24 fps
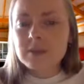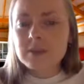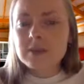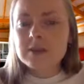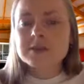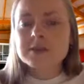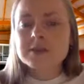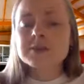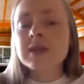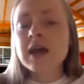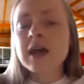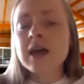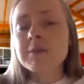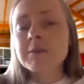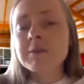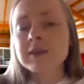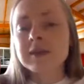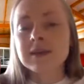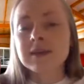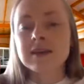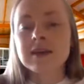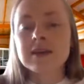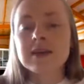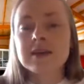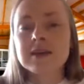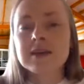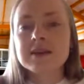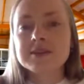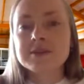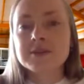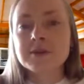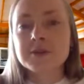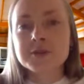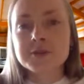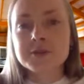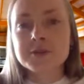So timing
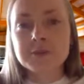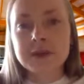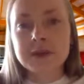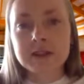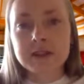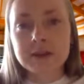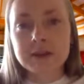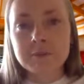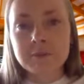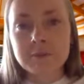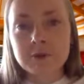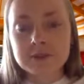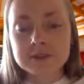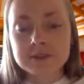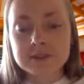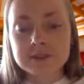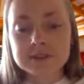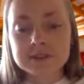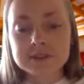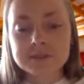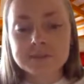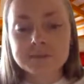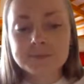is also really important.